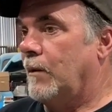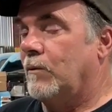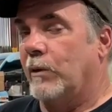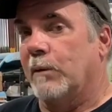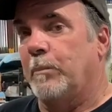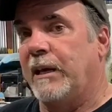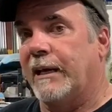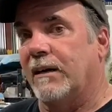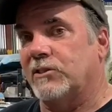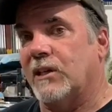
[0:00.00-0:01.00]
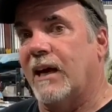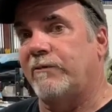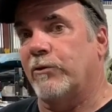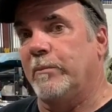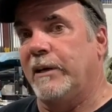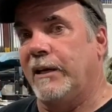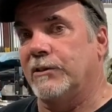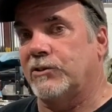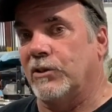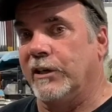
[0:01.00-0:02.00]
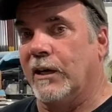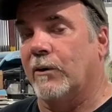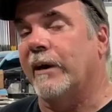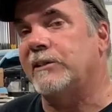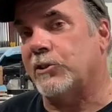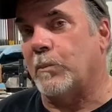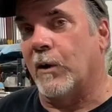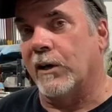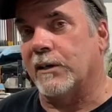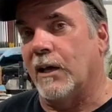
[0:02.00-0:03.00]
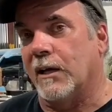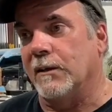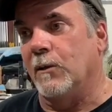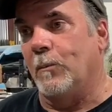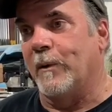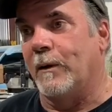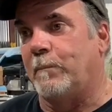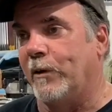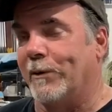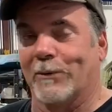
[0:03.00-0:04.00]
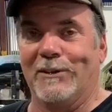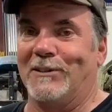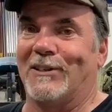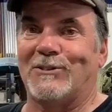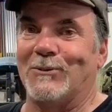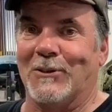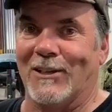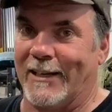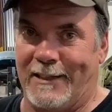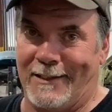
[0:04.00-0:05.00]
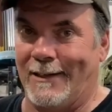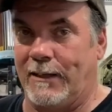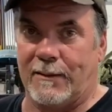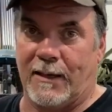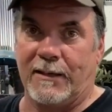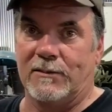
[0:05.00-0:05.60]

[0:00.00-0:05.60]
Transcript: We can peek outside for a minute and show you how I arranged the parking lot a little bit, but it really doesn't look like I did anything.